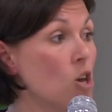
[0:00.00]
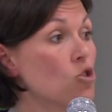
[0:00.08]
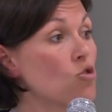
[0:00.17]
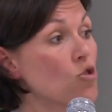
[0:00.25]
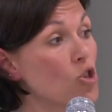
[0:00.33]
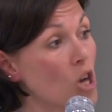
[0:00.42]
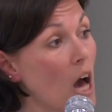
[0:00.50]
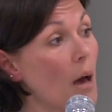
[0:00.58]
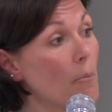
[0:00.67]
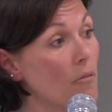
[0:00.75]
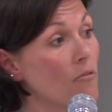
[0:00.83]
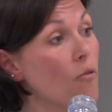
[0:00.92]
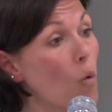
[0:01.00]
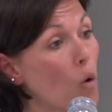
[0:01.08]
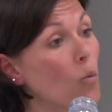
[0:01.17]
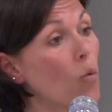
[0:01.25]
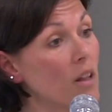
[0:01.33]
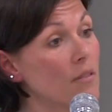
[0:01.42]
to shop
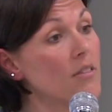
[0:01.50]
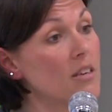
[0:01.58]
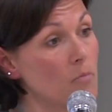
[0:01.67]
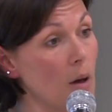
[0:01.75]
for one of these